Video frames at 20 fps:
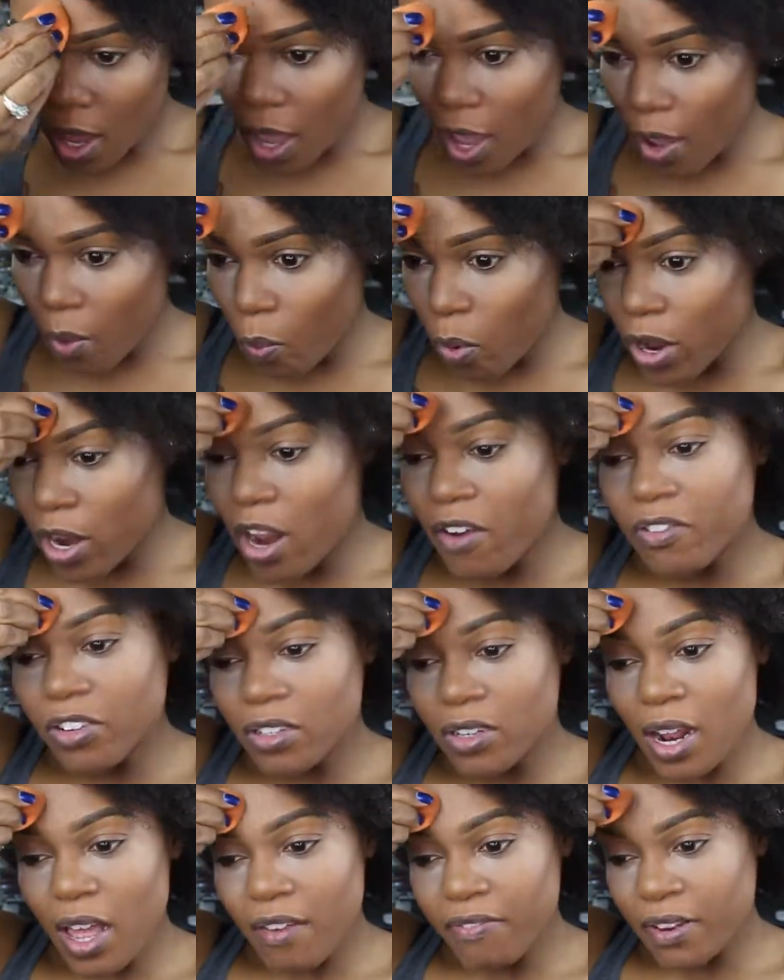And
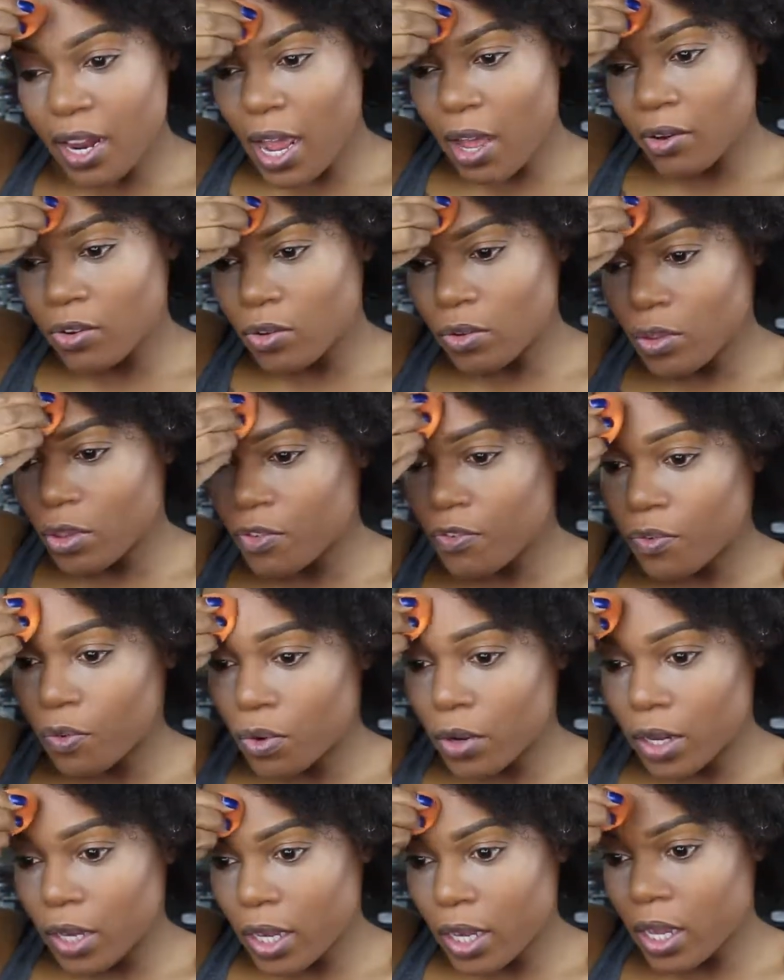whatever's left, I'll do the
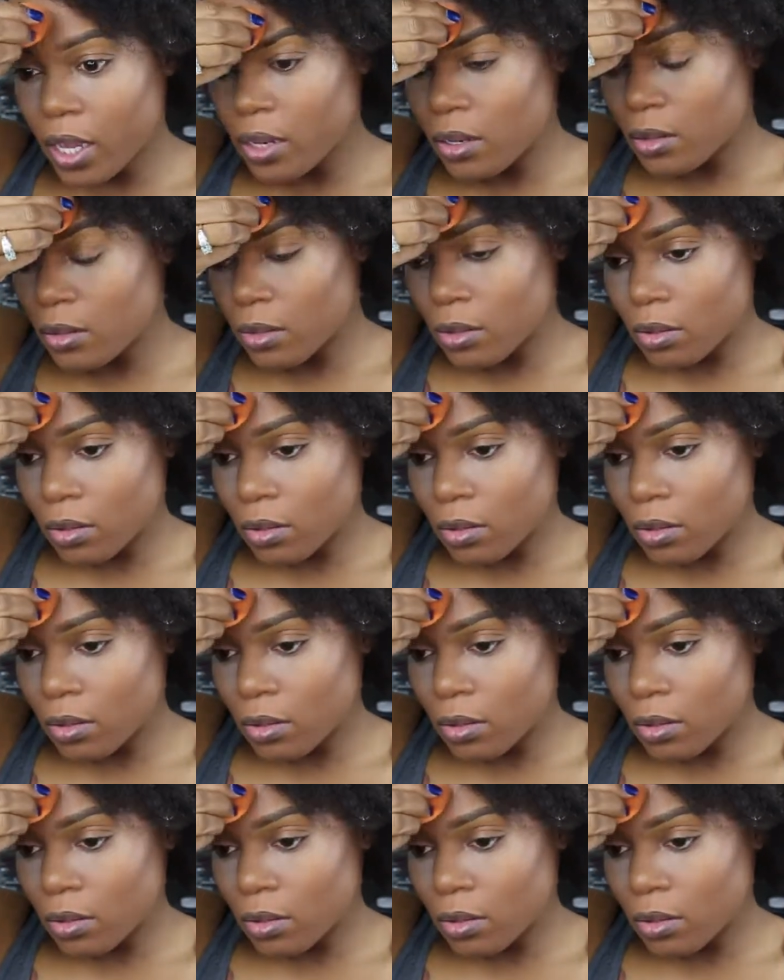forehead,